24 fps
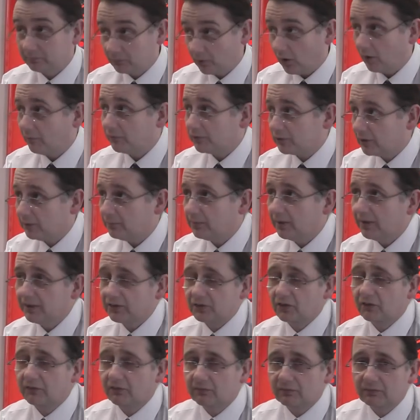Obviously
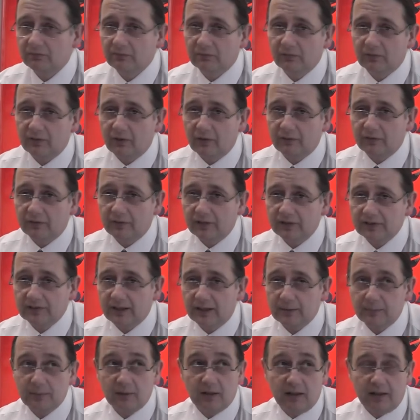based on this
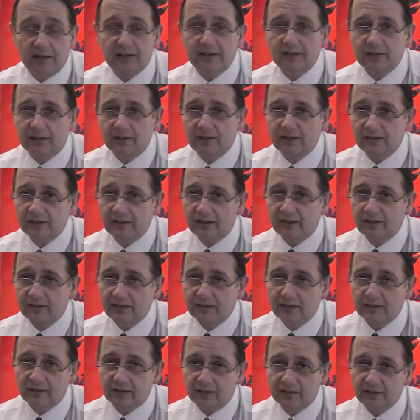type of lighting, this
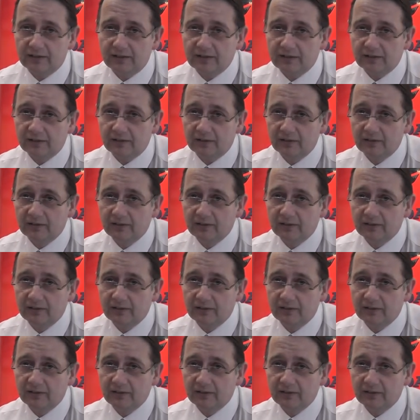LED lighting.